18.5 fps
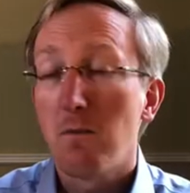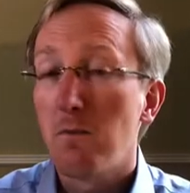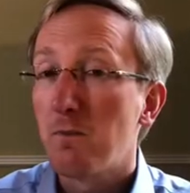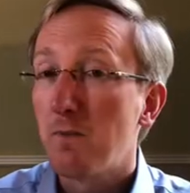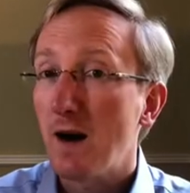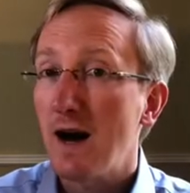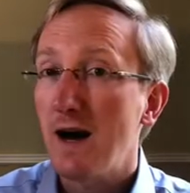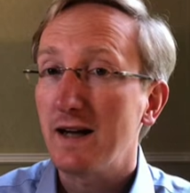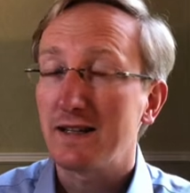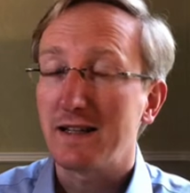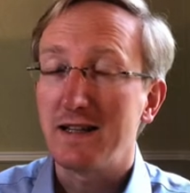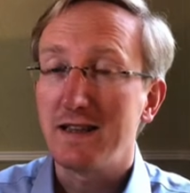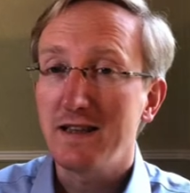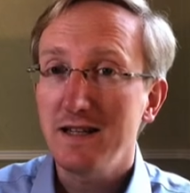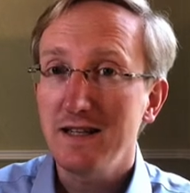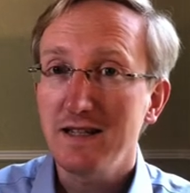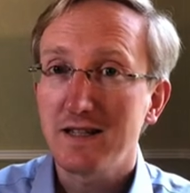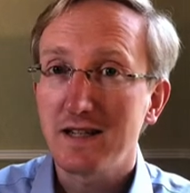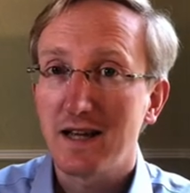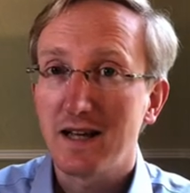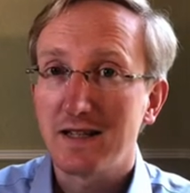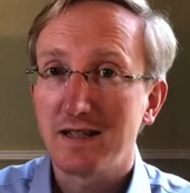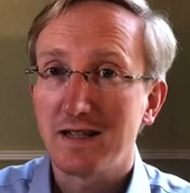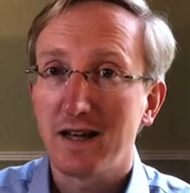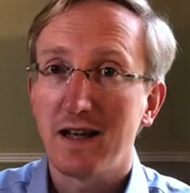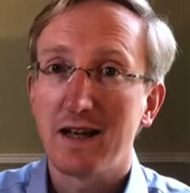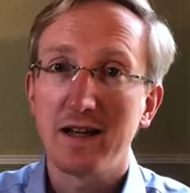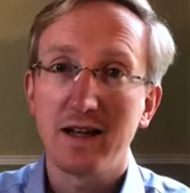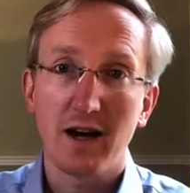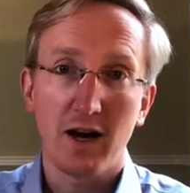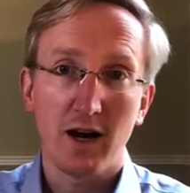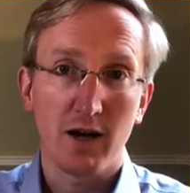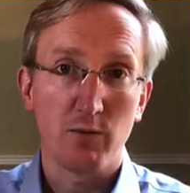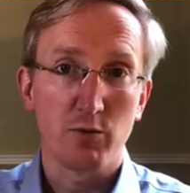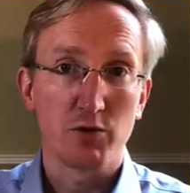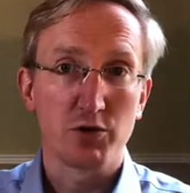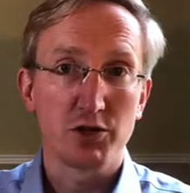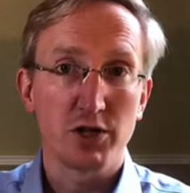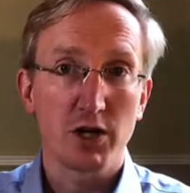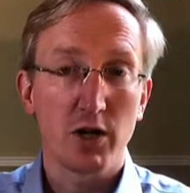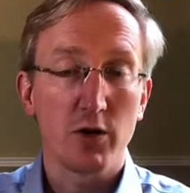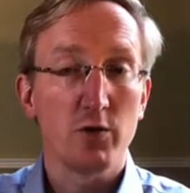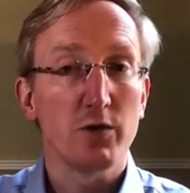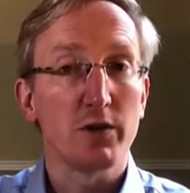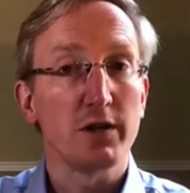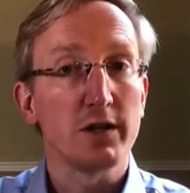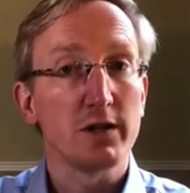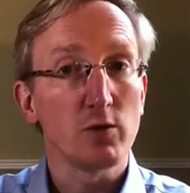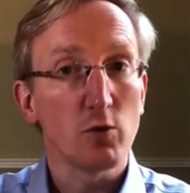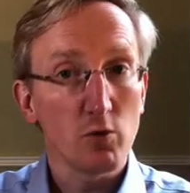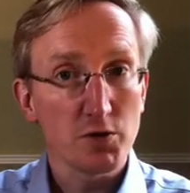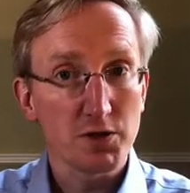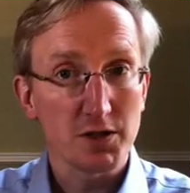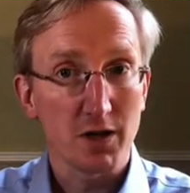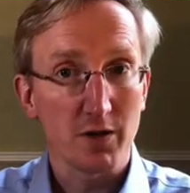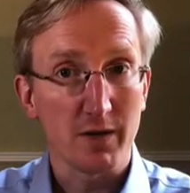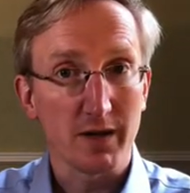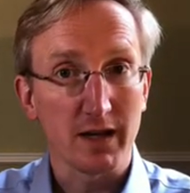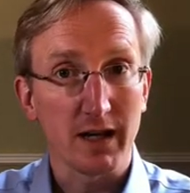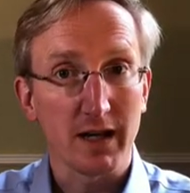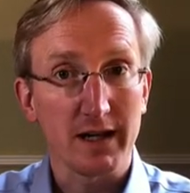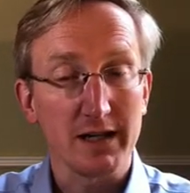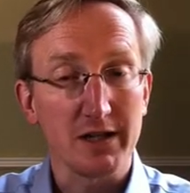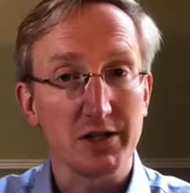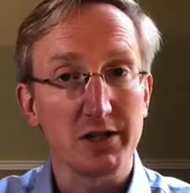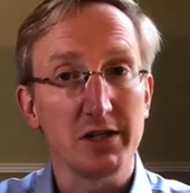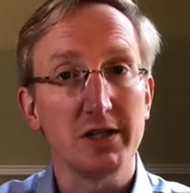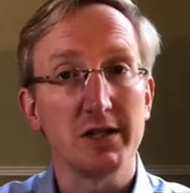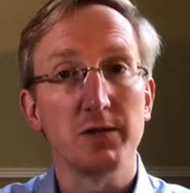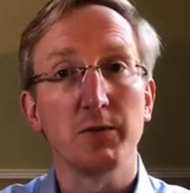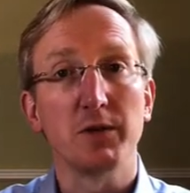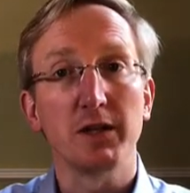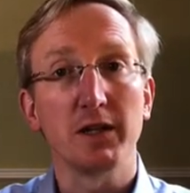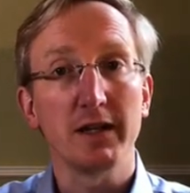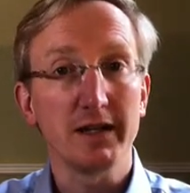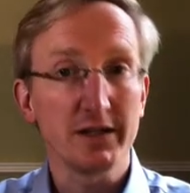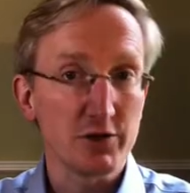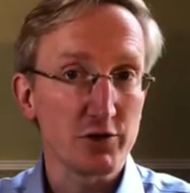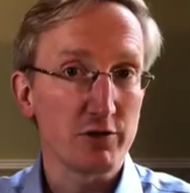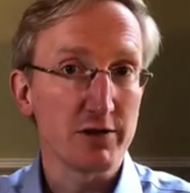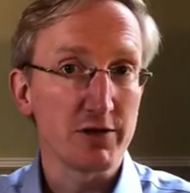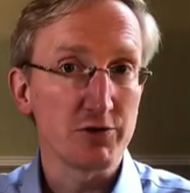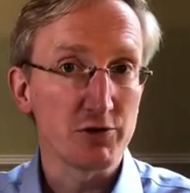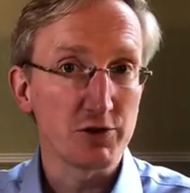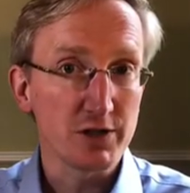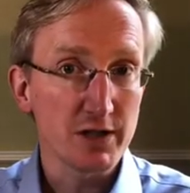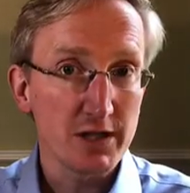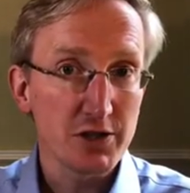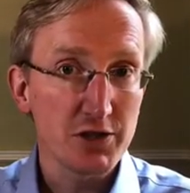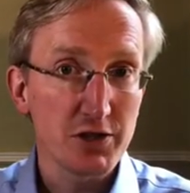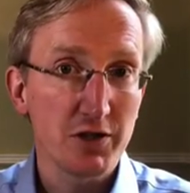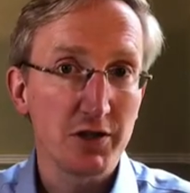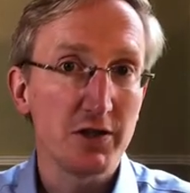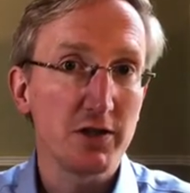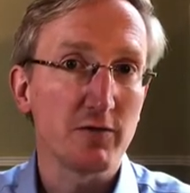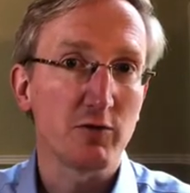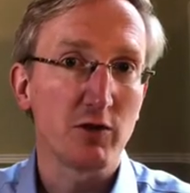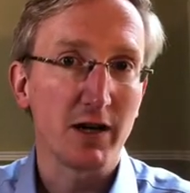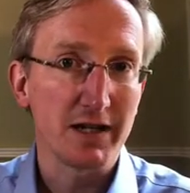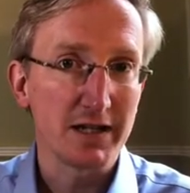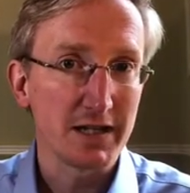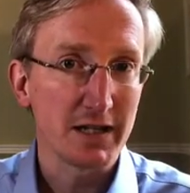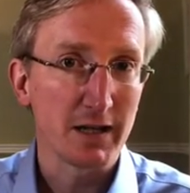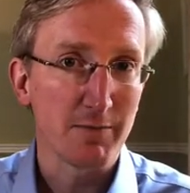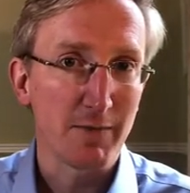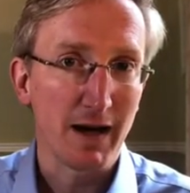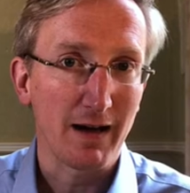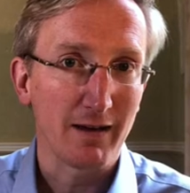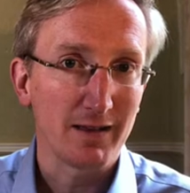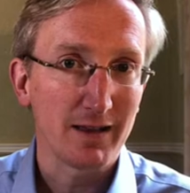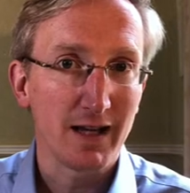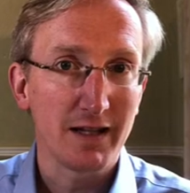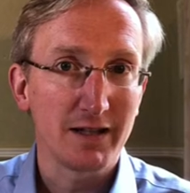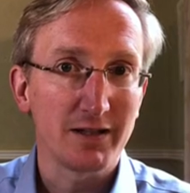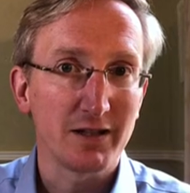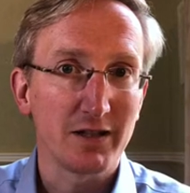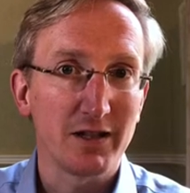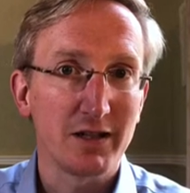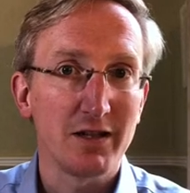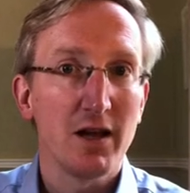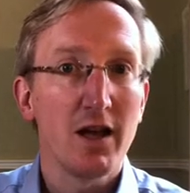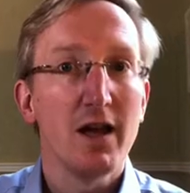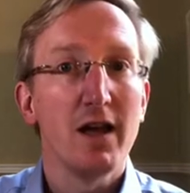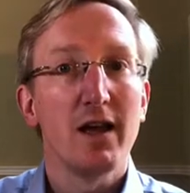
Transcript: But in this essay, I will show that it also engages with a literary tradition of writing about London,